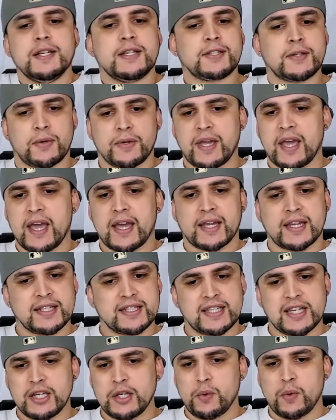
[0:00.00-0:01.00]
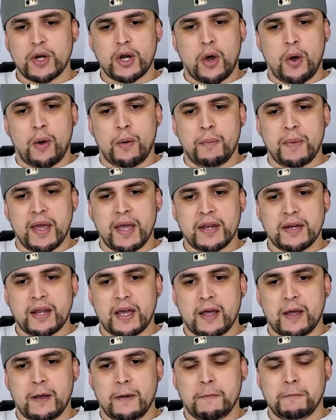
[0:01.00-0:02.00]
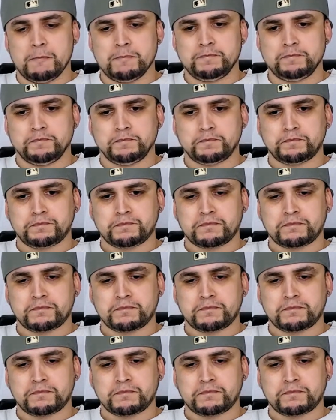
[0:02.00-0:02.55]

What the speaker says: So, yeah, continuing on, man.